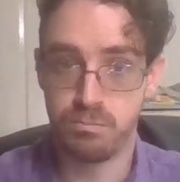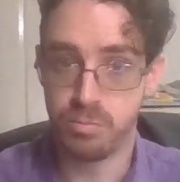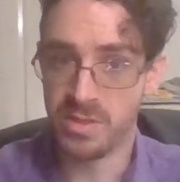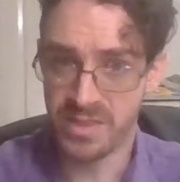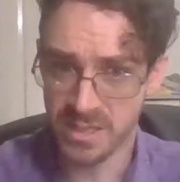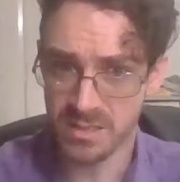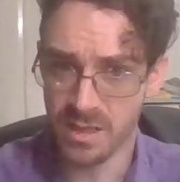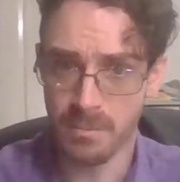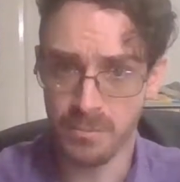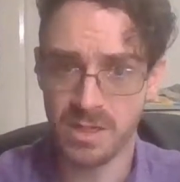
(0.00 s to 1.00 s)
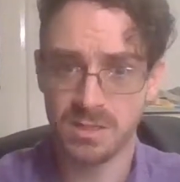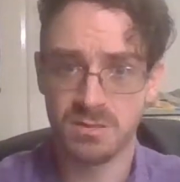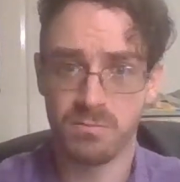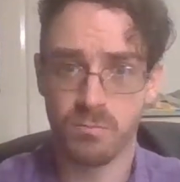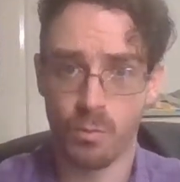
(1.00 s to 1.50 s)
But that not because
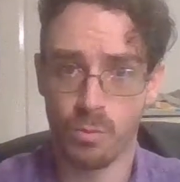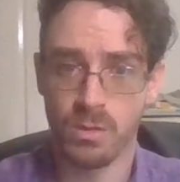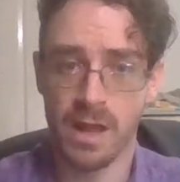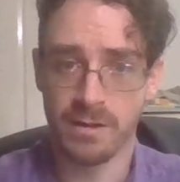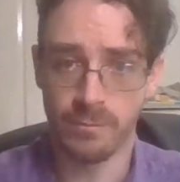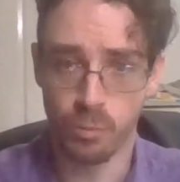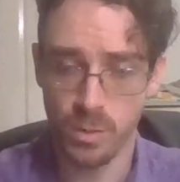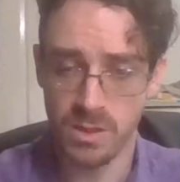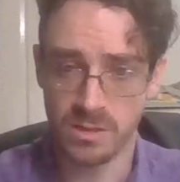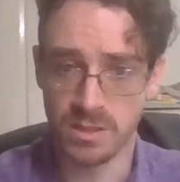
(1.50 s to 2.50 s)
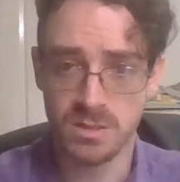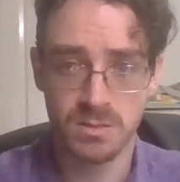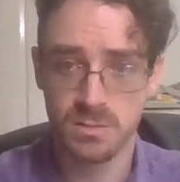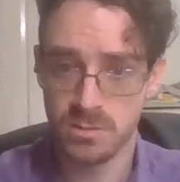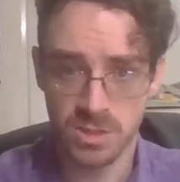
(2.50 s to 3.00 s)
of lack of
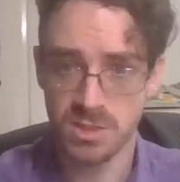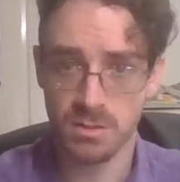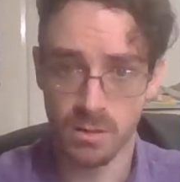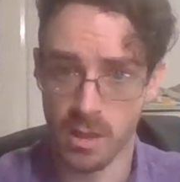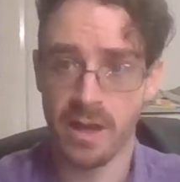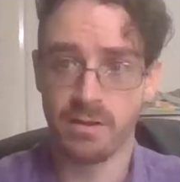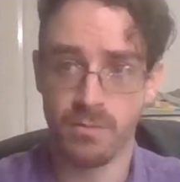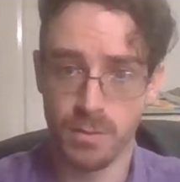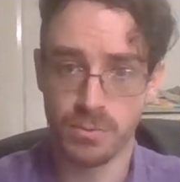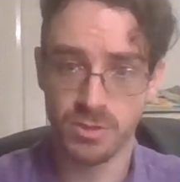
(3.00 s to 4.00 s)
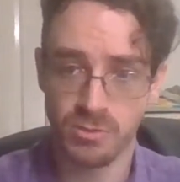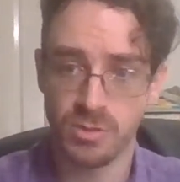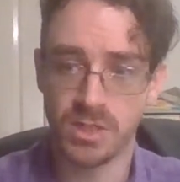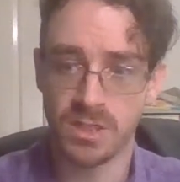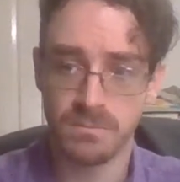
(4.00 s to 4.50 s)
willingness, just lack of
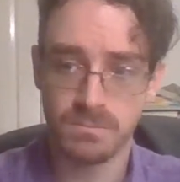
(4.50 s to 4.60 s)
opportunity.